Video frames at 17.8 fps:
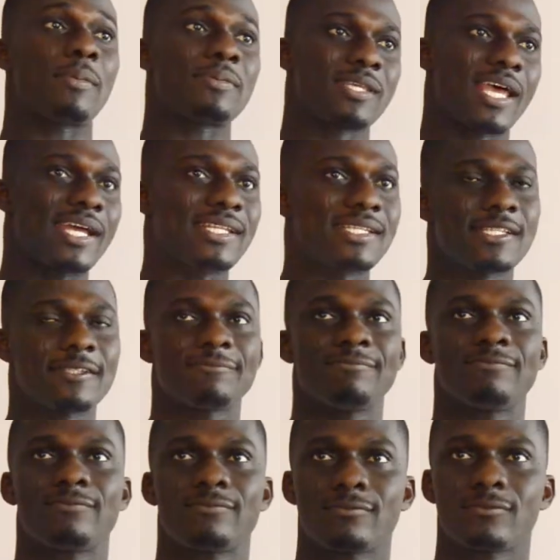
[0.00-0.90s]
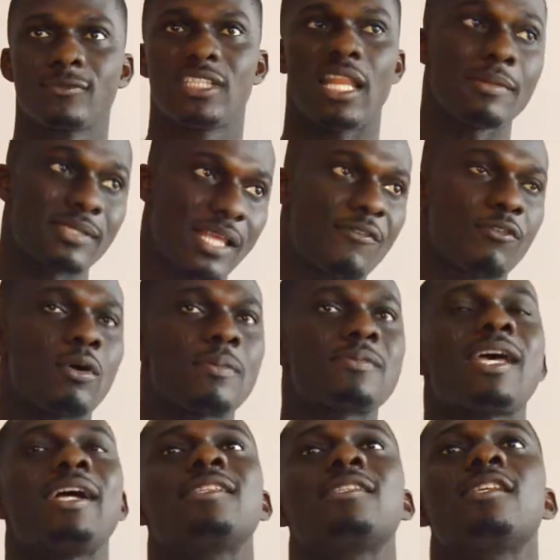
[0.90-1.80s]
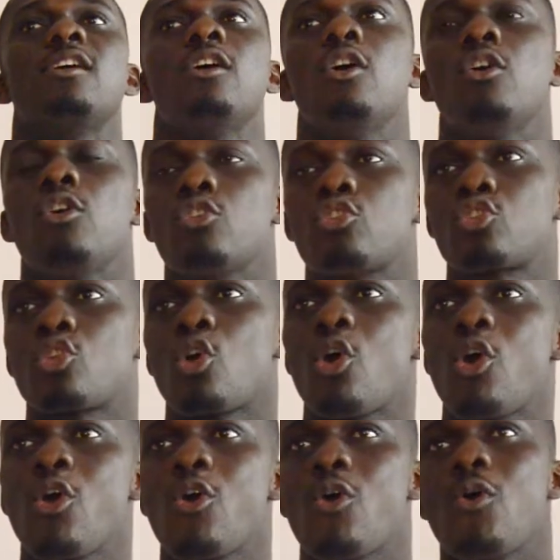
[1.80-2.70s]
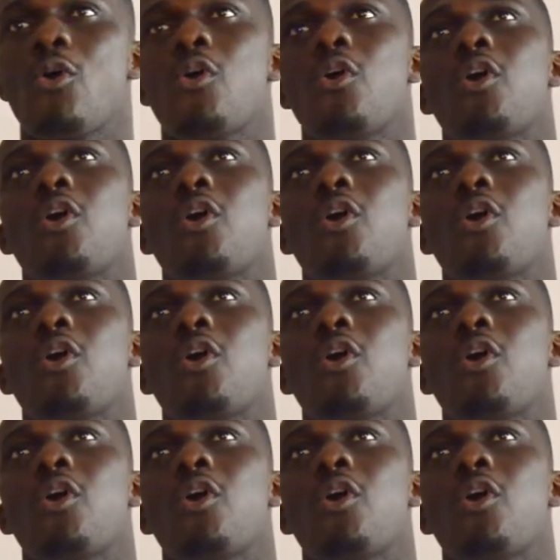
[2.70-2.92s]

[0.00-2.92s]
website. Let me start from website. So,